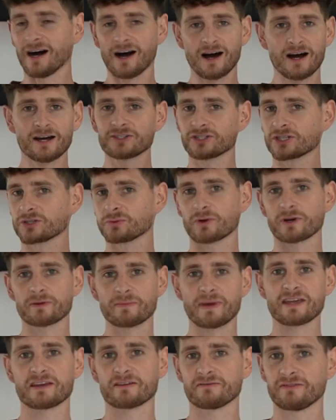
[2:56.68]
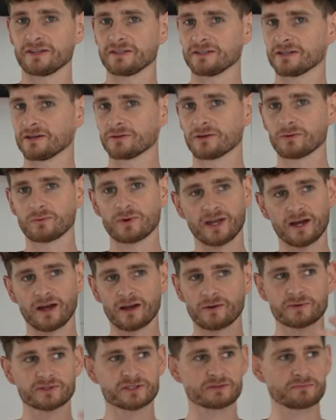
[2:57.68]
I just want to make a video the way I want